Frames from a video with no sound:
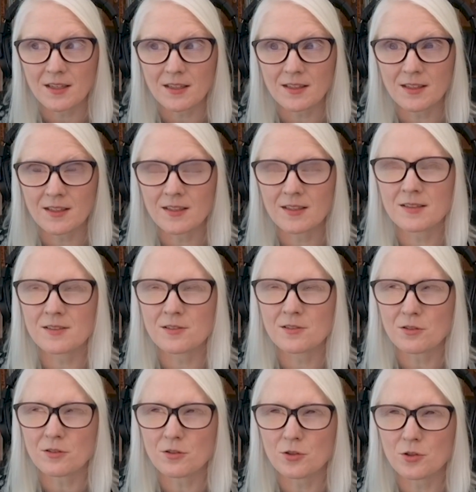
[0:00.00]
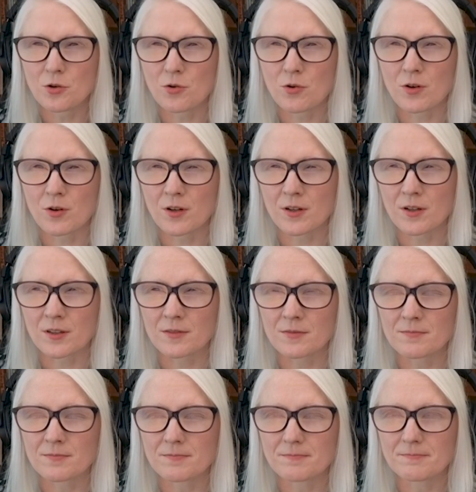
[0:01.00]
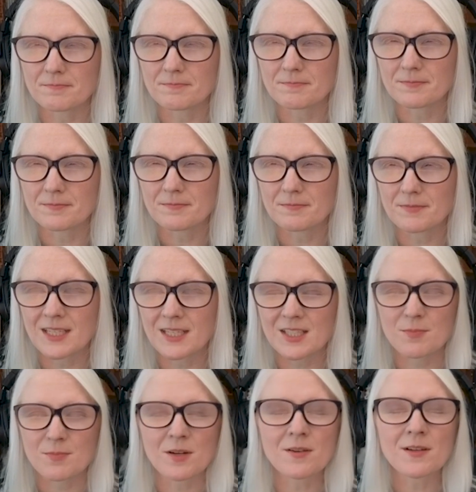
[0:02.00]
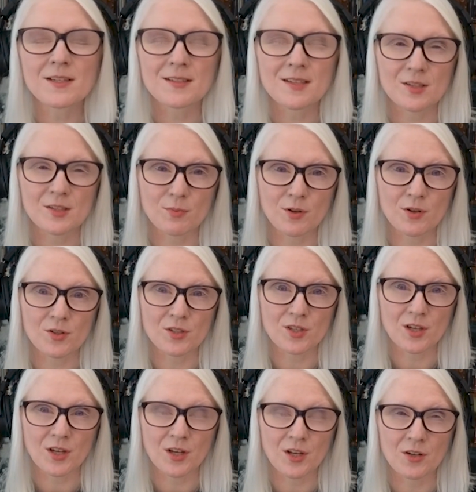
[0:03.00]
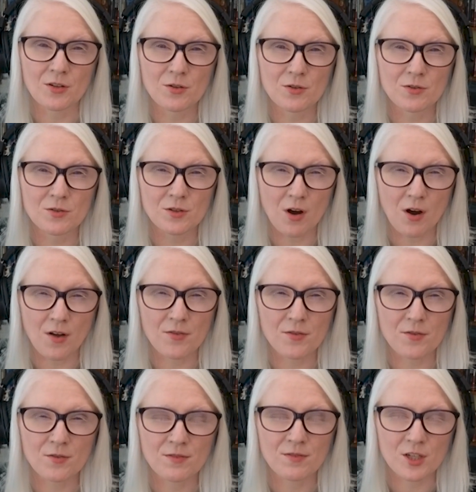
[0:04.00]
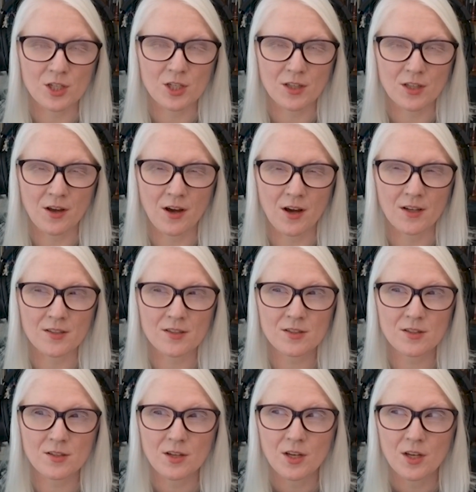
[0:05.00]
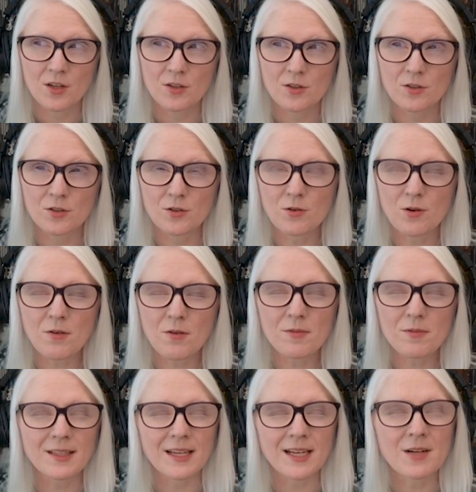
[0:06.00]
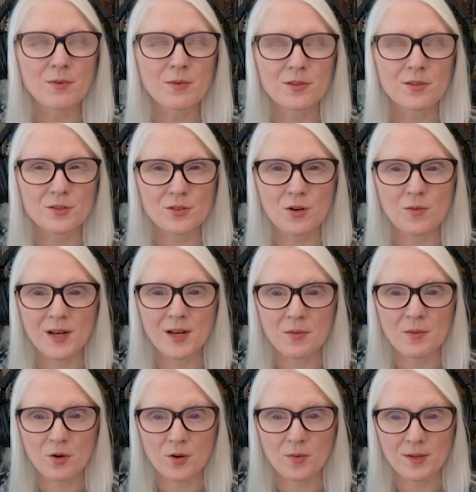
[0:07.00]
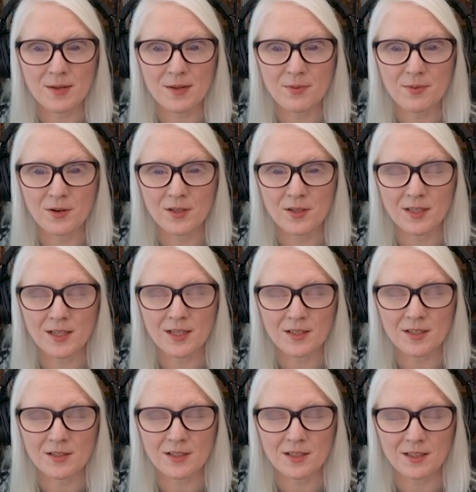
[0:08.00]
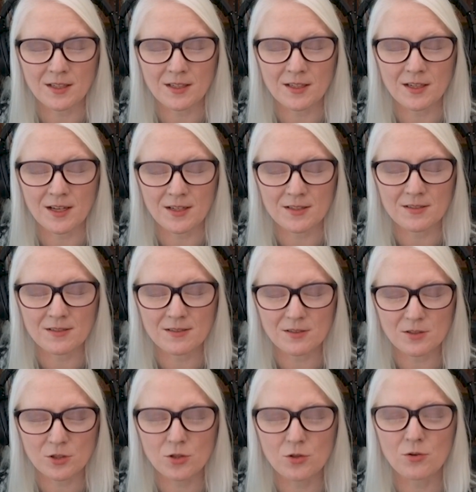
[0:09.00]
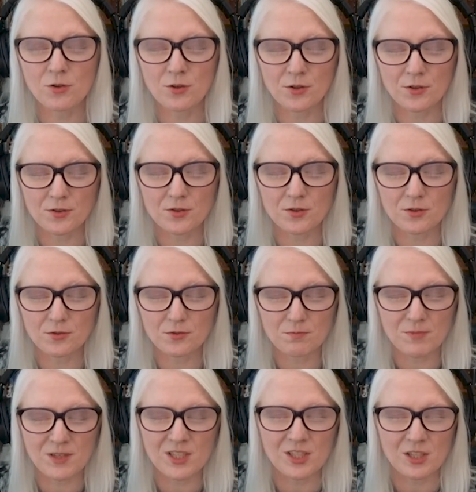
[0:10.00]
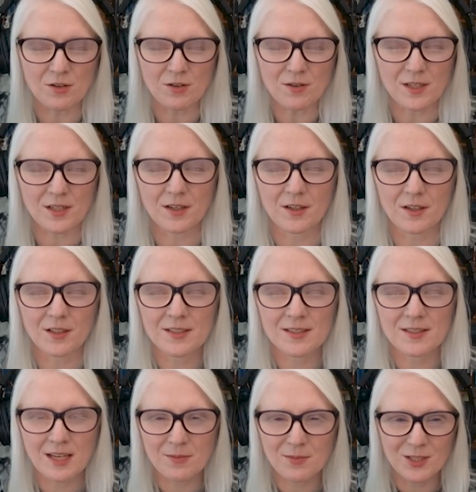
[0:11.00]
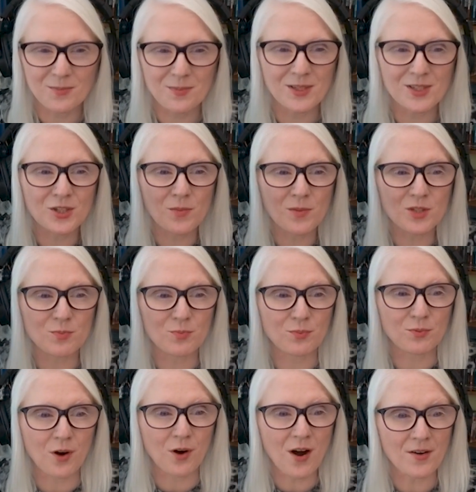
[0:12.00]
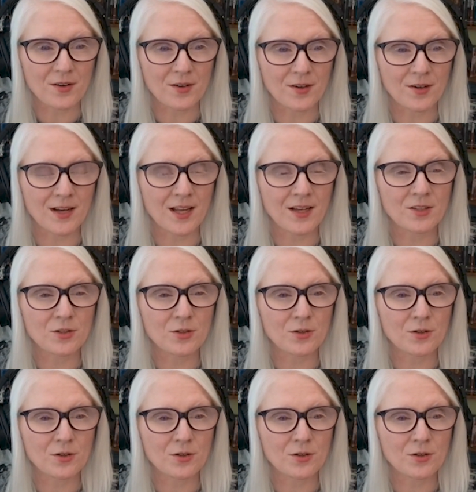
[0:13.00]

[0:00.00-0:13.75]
in your experience as a person who's gone through vision loss, you are relatable to so many more people, and your material is able to be so much broader, and